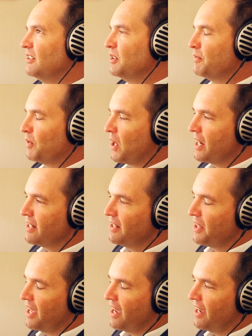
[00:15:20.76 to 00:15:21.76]
Do you
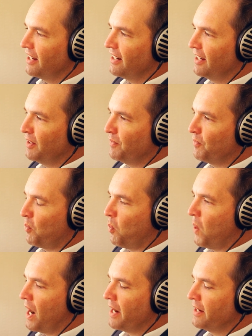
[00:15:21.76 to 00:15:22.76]
find that if
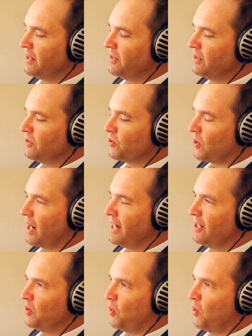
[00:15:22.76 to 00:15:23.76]
one
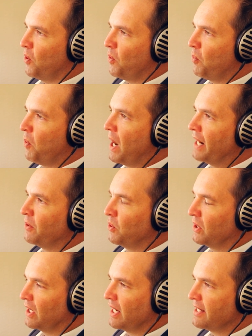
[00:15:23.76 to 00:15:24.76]
trade or one
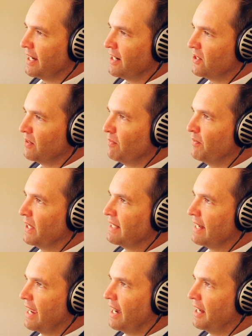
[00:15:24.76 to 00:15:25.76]
organization
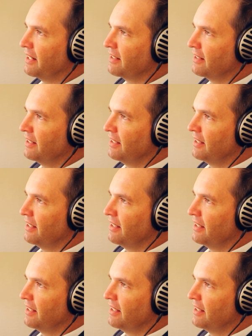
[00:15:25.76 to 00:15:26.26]
fits out